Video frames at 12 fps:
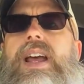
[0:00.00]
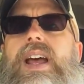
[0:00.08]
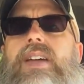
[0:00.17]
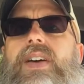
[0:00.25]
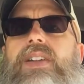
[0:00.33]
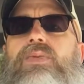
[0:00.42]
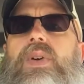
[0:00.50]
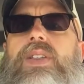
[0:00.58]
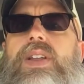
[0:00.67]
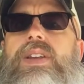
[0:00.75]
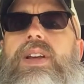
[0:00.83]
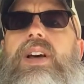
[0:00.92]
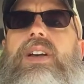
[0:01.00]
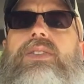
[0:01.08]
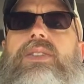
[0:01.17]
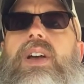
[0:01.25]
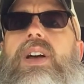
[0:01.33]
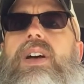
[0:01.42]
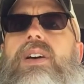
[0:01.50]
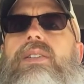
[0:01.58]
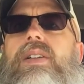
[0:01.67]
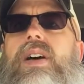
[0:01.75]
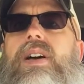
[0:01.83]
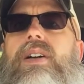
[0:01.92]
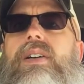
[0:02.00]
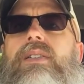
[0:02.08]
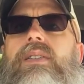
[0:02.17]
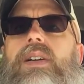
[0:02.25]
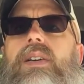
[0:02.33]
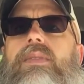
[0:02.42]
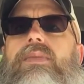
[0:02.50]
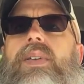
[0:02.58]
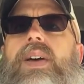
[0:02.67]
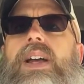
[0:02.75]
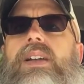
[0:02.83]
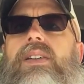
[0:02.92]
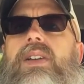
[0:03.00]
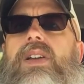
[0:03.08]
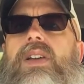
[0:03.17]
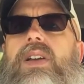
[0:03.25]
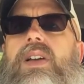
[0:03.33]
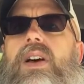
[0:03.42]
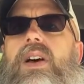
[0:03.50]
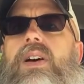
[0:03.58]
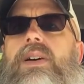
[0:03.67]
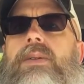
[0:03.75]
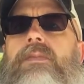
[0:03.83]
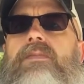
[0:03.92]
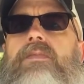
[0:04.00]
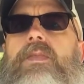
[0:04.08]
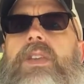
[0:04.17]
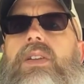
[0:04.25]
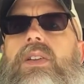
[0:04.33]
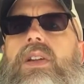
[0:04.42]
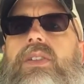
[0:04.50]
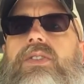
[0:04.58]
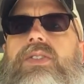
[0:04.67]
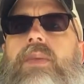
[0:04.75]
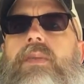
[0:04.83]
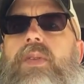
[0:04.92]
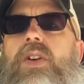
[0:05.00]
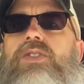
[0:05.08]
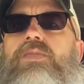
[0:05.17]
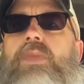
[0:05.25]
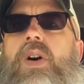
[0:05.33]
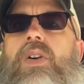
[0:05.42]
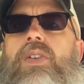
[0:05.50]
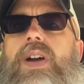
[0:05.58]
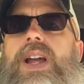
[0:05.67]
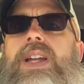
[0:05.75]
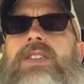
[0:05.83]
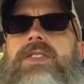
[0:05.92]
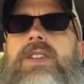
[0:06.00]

and that's one that does uh, uh, affect um, some of our small grains,